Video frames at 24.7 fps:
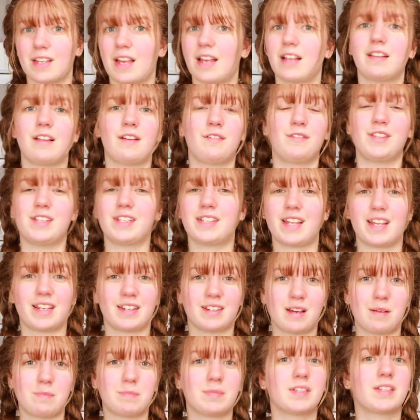I love these
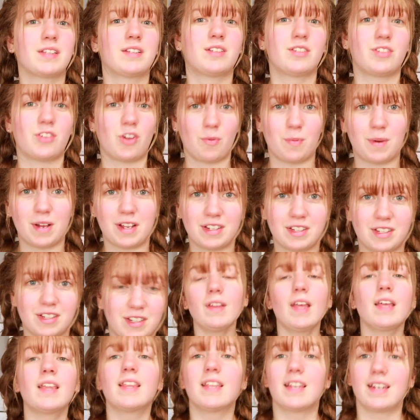tank tops so much.
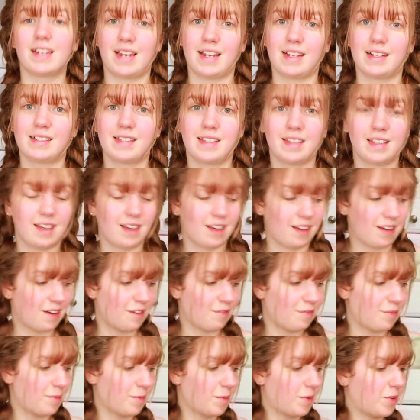The next thing I
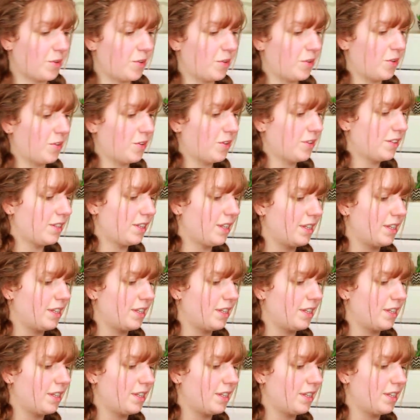got from Kohl's